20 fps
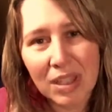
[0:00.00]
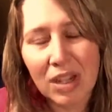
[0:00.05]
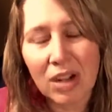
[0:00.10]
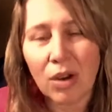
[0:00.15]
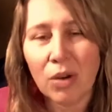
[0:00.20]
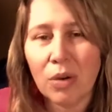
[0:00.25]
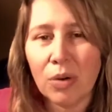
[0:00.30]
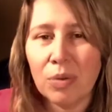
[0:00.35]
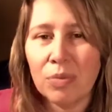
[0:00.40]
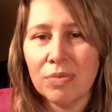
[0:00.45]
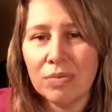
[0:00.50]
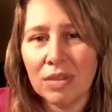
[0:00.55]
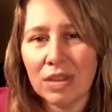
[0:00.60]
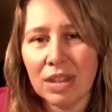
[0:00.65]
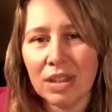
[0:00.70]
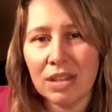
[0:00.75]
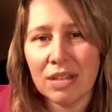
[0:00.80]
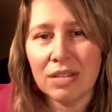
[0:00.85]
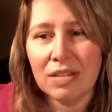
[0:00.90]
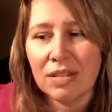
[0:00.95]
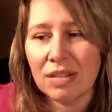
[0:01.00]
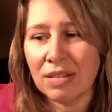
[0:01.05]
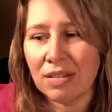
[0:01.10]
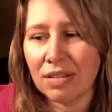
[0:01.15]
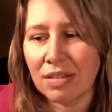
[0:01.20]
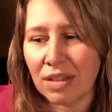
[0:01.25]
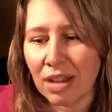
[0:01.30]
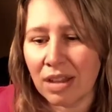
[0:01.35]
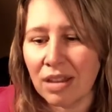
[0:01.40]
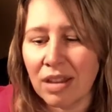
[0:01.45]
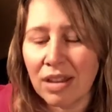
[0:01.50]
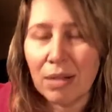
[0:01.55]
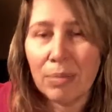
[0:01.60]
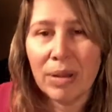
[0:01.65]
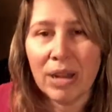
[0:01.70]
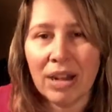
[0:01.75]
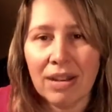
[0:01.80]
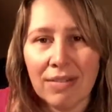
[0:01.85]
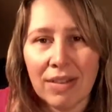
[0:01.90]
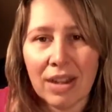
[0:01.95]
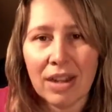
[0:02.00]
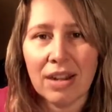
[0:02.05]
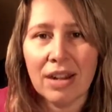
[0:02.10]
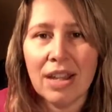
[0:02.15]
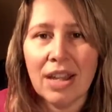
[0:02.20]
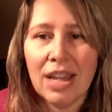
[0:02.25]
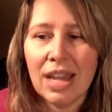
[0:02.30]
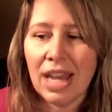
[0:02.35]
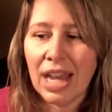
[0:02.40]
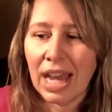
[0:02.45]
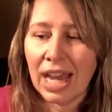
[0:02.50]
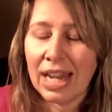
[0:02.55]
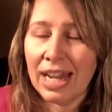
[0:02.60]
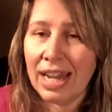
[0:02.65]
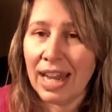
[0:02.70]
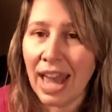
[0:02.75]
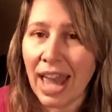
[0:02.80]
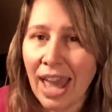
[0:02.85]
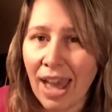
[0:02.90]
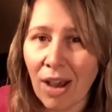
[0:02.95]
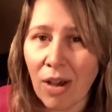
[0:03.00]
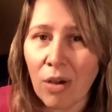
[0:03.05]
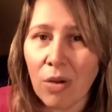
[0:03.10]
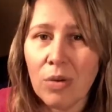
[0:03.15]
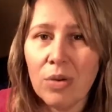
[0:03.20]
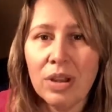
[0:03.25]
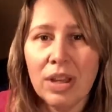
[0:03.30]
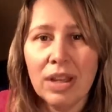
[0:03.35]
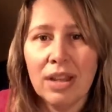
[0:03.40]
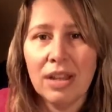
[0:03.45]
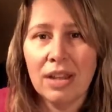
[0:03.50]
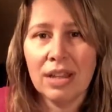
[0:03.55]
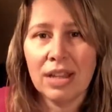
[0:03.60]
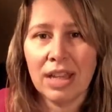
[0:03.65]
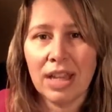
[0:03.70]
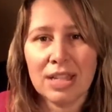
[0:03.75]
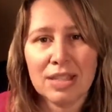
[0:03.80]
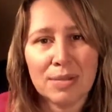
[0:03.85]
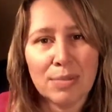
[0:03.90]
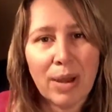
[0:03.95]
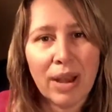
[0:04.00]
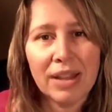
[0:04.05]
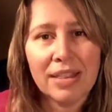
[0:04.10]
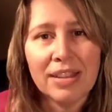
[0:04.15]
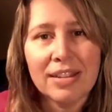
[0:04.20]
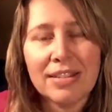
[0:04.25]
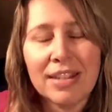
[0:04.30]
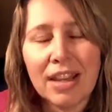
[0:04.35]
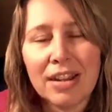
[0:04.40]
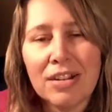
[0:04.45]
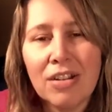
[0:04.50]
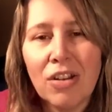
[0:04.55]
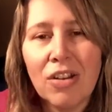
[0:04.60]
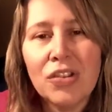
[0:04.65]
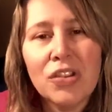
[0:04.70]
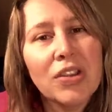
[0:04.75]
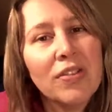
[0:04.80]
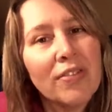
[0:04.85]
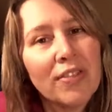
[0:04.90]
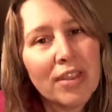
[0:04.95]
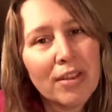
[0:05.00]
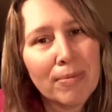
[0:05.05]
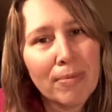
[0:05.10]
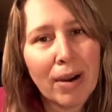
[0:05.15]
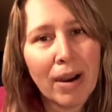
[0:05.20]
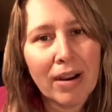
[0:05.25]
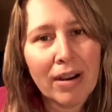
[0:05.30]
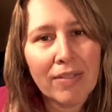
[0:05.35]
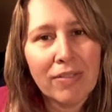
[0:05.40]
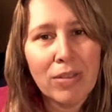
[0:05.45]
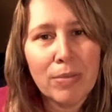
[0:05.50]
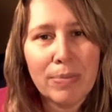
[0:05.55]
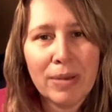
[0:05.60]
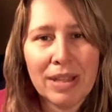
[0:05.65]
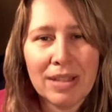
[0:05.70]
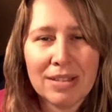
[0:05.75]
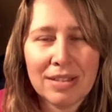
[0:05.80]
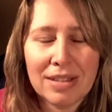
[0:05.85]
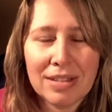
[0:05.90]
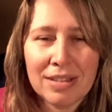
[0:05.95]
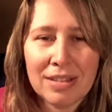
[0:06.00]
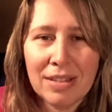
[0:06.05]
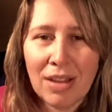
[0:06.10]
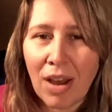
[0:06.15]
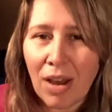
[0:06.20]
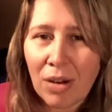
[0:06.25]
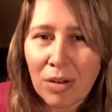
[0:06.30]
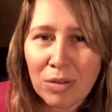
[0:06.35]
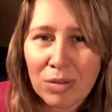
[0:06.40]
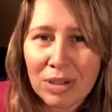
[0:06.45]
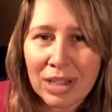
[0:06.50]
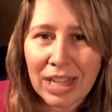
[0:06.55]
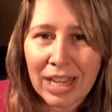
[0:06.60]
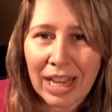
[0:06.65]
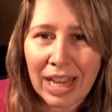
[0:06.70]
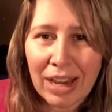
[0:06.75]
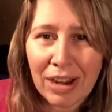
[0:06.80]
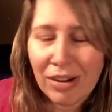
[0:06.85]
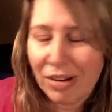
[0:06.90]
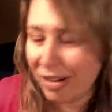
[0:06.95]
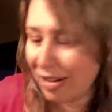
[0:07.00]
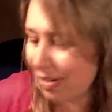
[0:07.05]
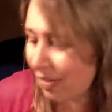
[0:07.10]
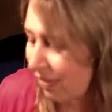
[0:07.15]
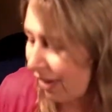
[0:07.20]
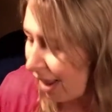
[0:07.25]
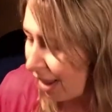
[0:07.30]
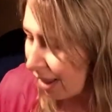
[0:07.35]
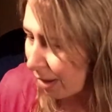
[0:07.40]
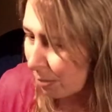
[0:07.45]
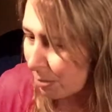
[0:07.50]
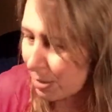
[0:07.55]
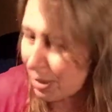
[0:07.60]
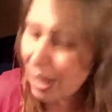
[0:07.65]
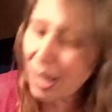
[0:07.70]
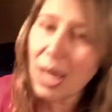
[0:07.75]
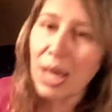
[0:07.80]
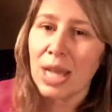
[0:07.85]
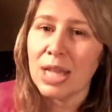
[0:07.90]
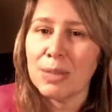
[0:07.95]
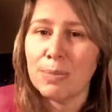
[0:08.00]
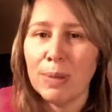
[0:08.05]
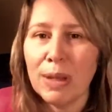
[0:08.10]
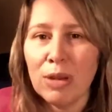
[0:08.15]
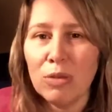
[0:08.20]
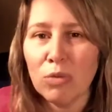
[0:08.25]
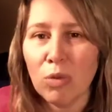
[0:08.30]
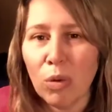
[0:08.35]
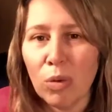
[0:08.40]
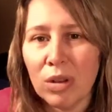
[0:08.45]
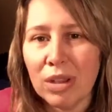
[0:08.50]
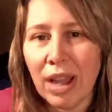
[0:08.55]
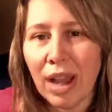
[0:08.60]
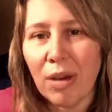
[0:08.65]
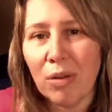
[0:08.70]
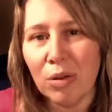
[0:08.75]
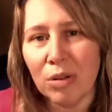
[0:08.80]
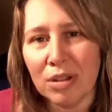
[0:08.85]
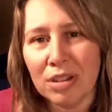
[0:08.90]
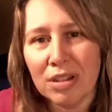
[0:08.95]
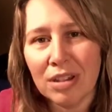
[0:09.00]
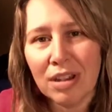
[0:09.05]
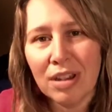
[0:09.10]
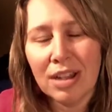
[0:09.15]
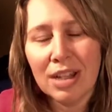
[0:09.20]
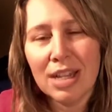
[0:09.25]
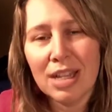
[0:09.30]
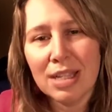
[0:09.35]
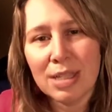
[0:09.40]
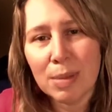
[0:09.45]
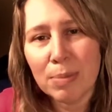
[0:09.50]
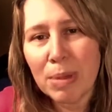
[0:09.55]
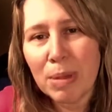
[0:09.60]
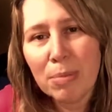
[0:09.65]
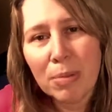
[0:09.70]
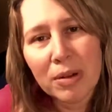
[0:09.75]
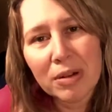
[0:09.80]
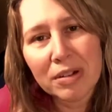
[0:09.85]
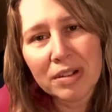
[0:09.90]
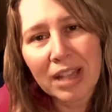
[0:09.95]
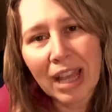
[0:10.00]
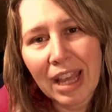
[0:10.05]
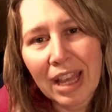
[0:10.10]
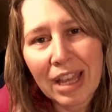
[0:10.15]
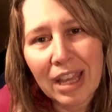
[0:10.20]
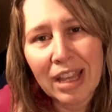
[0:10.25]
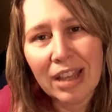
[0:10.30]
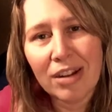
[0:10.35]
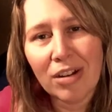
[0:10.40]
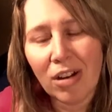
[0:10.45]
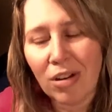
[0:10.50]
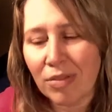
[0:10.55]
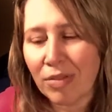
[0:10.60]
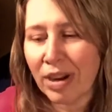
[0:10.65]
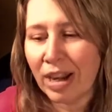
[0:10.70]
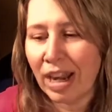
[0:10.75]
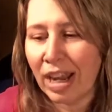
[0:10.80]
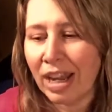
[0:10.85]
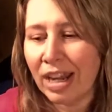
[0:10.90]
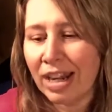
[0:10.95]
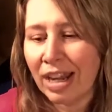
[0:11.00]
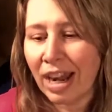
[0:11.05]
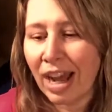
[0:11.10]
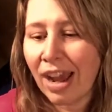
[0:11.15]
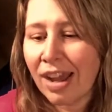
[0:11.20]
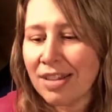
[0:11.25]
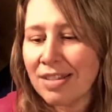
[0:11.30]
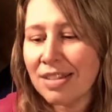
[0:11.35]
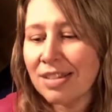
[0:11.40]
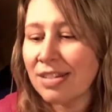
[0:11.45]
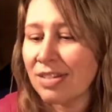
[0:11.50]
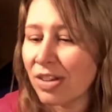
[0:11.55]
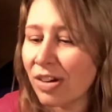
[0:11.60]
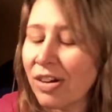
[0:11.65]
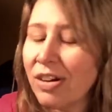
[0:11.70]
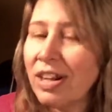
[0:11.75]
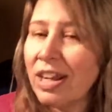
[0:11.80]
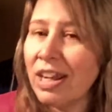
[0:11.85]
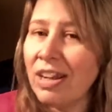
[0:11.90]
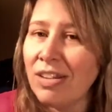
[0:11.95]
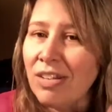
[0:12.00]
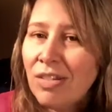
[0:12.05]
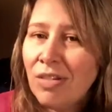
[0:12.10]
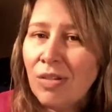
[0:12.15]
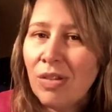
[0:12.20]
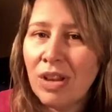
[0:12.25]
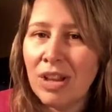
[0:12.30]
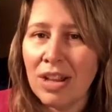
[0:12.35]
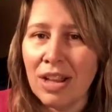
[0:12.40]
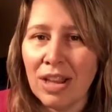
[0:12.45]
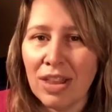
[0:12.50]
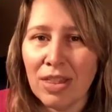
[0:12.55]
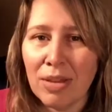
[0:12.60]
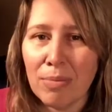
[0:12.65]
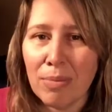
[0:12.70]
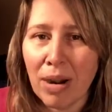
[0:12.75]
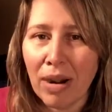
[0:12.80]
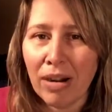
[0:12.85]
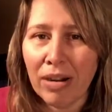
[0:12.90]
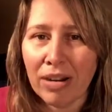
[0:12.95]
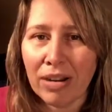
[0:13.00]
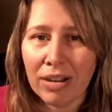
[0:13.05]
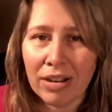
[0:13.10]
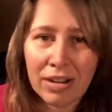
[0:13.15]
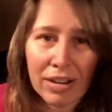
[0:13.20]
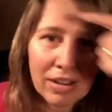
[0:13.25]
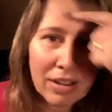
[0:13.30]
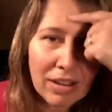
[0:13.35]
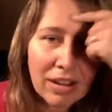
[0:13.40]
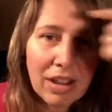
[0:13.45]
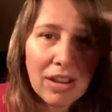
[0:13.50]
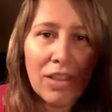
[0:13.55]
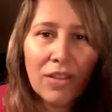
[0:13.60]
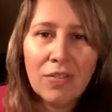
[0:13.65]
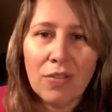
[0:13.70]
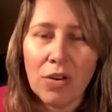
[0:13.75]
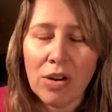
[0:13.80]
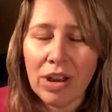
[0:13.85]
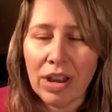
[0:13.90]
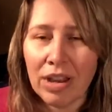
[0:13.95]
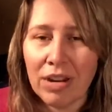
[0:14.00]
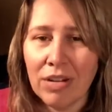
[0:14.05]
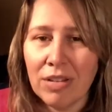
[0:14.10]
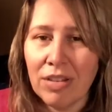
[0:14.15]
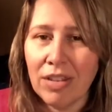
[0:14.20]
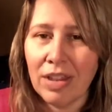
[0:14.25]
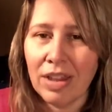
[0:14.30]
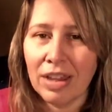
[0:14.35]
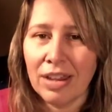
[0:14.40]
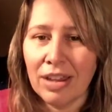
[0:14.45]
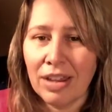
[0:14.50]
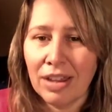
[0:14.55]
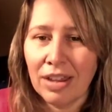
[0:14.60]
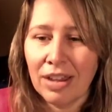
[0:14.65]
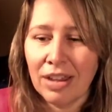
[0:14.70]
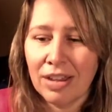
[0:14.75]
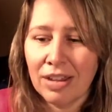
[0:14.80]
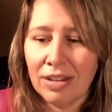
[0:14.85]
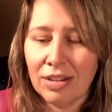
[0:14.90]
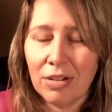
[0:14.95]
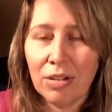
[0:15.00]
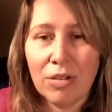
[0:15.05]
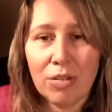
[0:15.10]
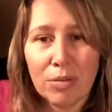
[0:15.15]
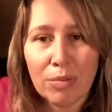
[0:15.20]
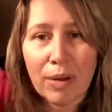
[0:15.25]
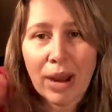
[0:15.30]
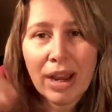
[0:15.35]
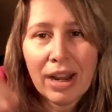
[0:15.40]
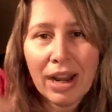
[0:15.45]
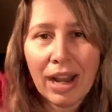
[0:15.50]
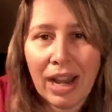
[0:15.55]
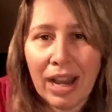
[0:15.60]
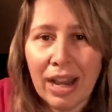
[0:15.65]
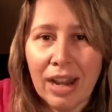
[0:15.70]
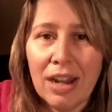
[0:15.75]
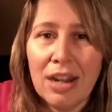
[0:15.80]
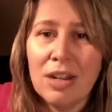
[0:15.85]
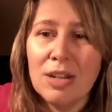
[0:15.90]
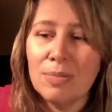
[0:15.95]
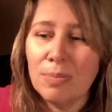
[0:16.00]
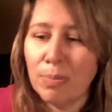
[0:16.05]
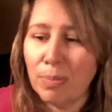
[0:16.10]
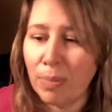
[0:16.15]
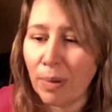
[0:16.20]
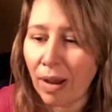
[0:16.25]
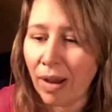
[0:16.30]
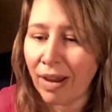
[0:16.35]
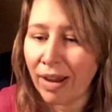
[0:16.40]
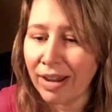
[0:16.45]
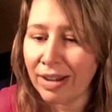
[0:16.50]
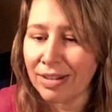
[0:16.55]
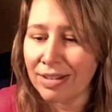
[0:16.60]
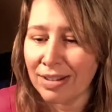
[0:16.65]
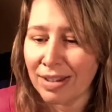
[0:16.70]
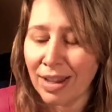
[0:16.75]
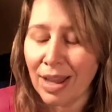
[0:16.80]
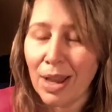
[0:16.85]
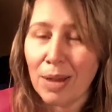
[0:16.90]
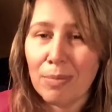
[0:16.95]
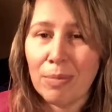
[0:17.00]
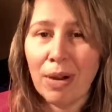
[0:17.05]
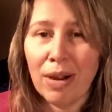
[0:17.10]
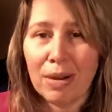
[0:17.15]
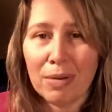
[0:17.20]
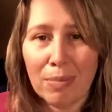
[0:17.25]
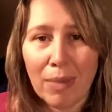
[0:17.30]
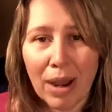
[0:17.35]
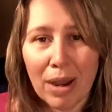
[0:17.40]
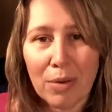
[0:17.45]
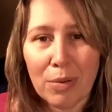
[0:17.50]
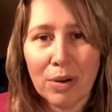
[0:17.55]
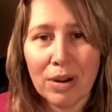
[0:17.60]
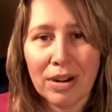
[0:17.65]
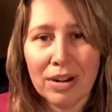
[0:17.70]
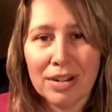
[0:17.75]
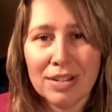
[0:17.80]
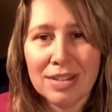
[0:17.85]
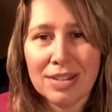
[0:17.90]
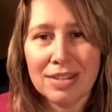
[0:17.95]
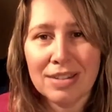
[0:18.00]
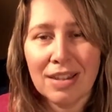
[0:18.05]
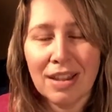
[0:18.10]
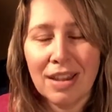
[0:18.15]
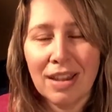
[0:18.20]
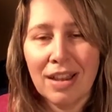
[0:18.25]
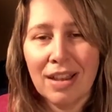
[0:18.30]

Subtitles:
you know, a little bit of it. And now, guess what? The technology for the mark of the beast is not only here and developed, it's being rolled out. Some people are taking it already, and it hasn't turned into the mark on the forehead or the right hand, but mark my words,